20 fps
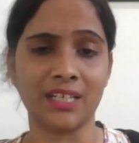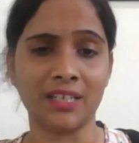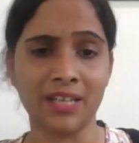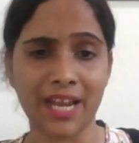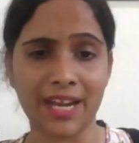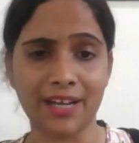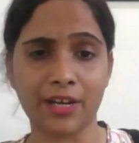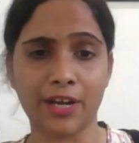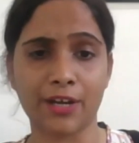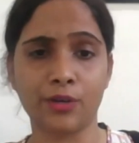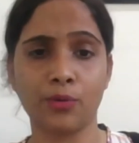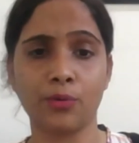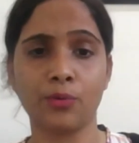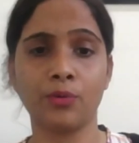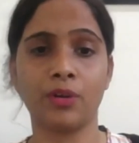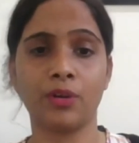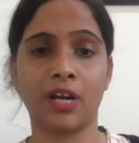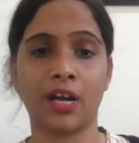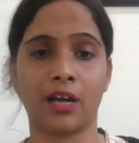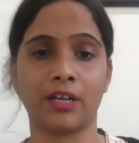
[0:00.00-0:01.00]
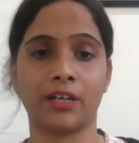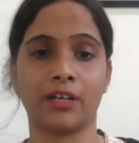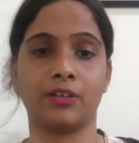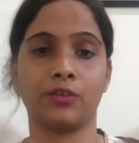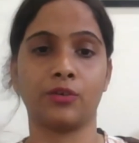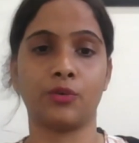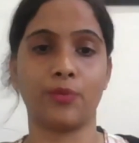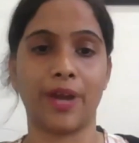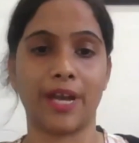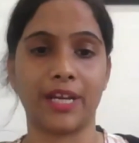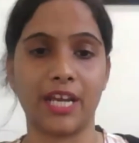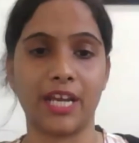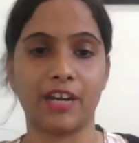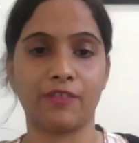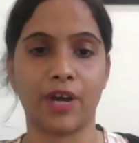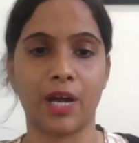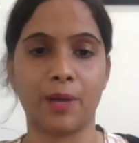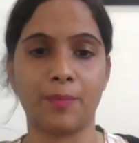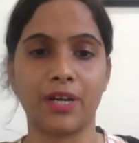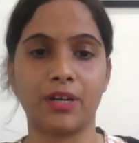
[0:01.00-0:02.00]
data to do any
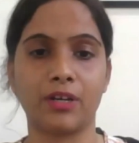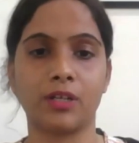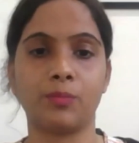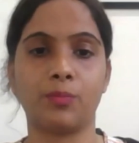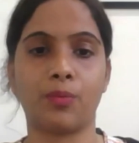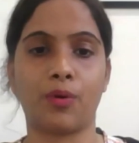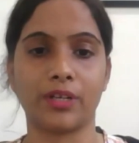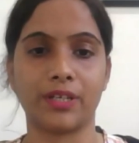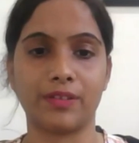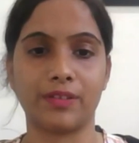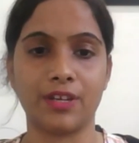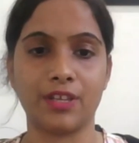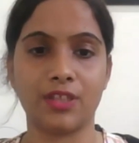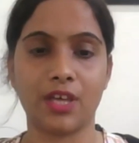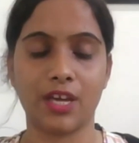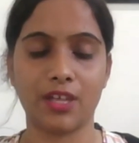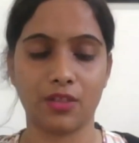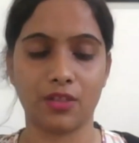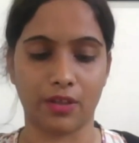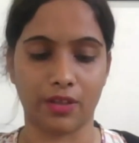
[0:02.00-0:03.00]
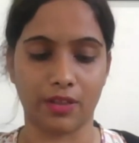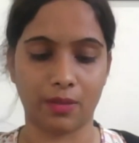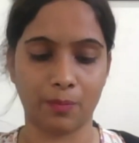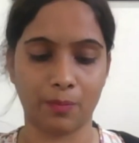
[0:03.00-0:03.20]
environmental policy changes.